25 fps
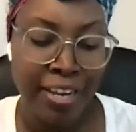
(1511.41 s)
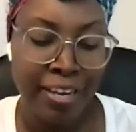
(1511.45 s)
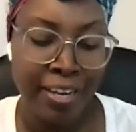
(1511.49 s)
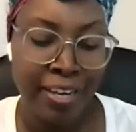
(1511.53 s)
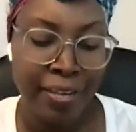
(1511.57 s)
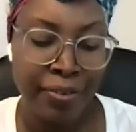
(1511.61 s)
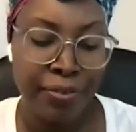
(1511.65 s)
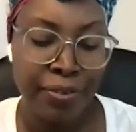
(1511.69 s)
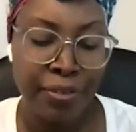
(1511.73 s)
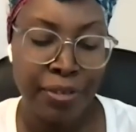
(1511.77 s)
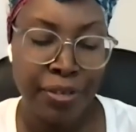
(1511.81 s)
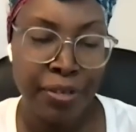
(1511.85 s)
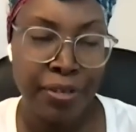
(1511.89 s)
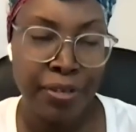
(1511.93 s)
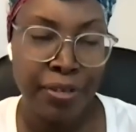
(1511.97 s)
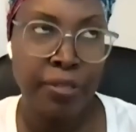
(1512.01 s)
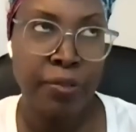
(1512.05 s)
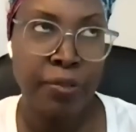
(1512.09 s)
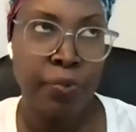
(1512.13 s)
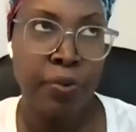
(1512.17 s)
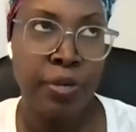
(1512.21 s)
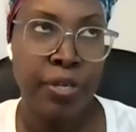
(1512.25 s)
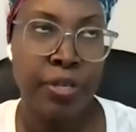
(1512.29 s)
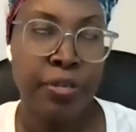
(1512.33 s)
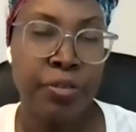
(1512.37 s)
I like you know
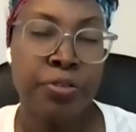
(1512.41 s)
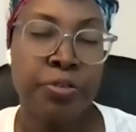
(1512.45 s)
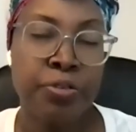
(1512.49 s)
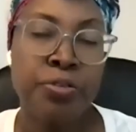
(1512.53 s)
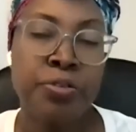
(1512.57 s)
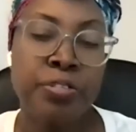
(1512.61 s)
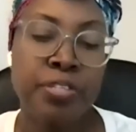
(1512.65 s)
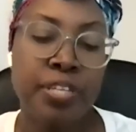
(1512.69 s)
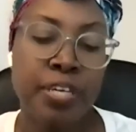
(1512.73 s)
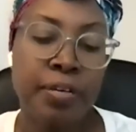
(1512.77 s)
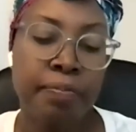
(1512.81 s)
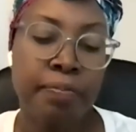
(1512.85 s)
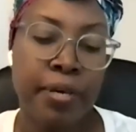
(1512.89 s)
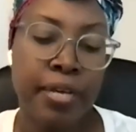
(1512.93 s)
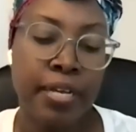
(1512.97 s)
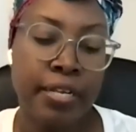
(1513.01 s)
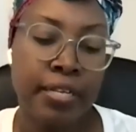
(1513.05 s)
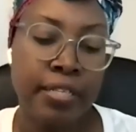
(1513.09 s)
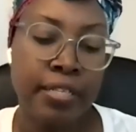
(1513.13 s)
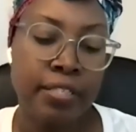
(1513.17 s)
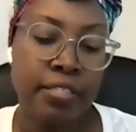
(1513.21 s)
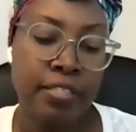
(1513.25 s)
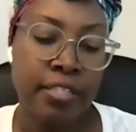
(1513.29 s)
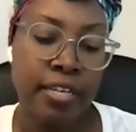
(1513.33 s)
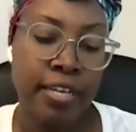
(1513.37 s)
the way you use it, but
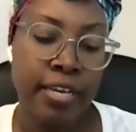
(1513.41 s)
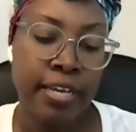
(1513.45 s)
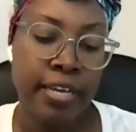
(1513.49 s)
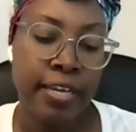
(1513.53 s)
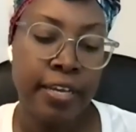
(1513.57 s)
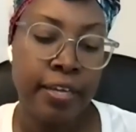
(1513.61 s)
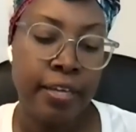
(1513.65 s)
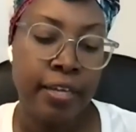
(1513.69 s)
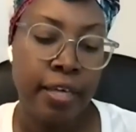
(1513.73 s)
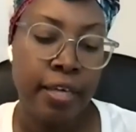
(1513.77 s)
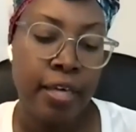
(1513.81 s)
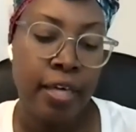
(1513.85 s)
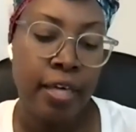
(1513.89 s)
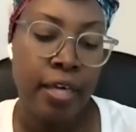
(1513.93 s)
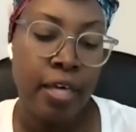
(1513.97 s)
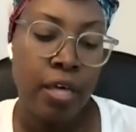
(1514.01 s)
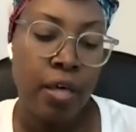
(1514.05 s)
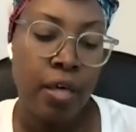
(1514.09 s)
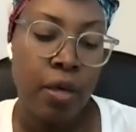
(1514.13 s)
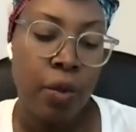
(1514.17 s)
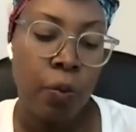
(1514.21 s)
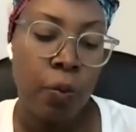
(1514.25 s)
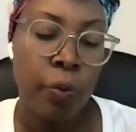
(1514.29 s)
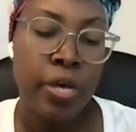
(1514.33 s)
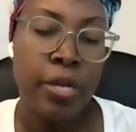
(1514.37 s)
it's like
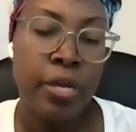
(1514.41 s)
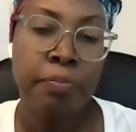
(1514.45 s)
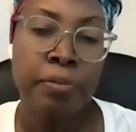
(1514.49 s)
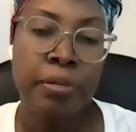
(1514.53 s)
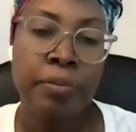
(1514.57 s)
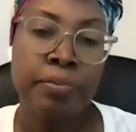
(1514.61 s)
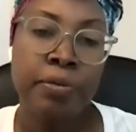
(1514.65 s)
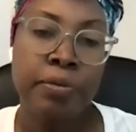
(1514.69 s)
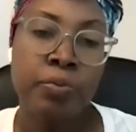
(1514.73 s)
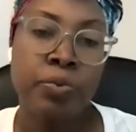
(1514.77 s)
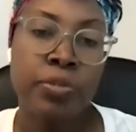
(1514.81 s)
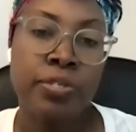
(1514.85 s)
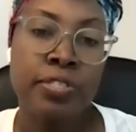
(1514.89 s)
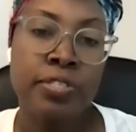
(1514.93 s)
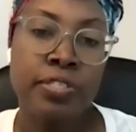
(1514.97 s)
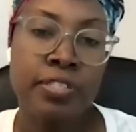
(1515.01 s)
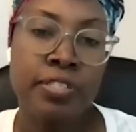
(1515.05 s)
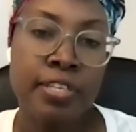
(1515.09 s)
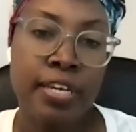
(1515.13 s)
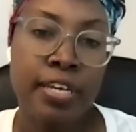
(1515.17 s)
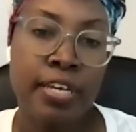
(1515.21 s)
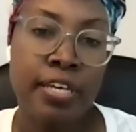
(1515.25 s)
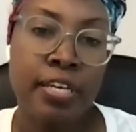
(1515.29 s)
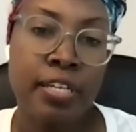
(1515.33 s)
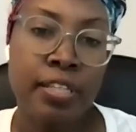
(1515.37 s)
when people were
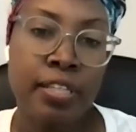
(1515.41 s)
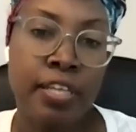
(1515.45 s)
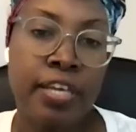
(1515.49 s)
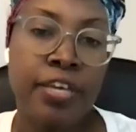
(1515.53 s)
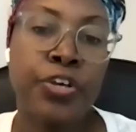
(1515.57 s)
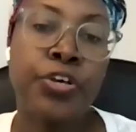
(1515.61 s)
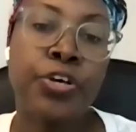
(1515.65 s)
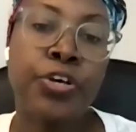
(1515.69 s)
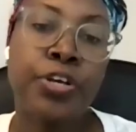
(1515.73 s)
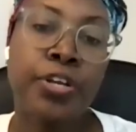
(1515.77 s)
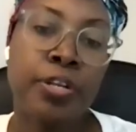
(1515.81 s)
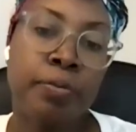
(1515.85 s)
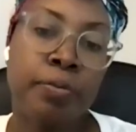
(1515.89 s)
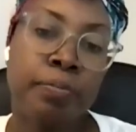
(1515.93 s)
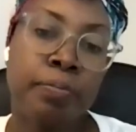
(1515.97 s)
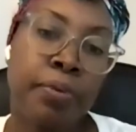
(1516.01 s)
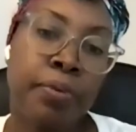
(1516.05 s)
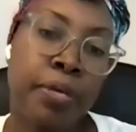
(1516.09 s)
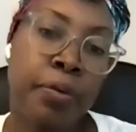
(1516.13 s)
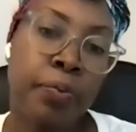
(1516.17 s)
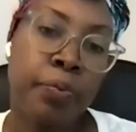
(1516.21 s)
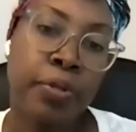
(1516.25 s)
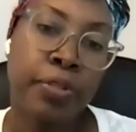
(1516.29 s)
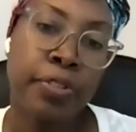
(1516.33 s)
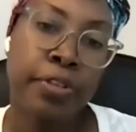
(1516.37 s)
sick, they couldn't
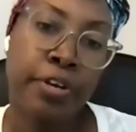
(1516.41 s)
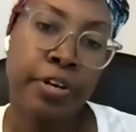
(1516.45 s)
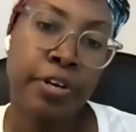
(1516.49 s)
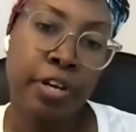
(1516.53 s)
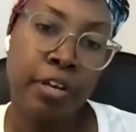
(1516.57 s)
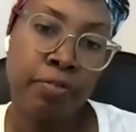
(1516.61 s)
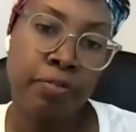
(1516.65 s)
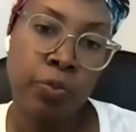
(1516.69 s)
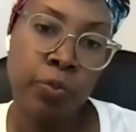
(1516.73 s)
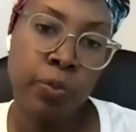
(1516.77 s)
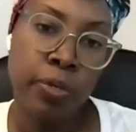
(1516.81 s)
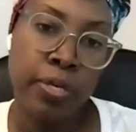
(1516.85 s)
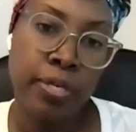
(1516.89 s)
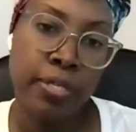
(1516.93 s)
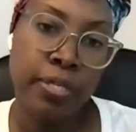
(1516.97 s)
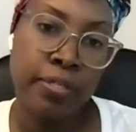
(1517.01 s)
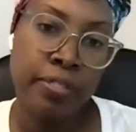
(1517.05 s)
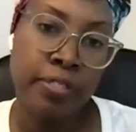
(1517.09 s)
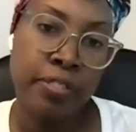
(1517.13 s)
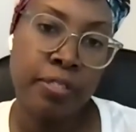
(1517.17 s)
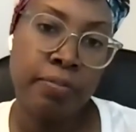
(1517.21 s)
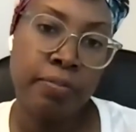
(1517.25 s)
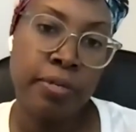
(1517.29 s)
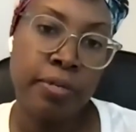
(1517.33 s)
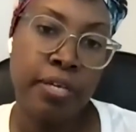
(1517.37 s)
be with their loved
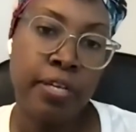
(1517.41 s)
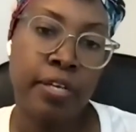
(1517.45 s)
ones yes.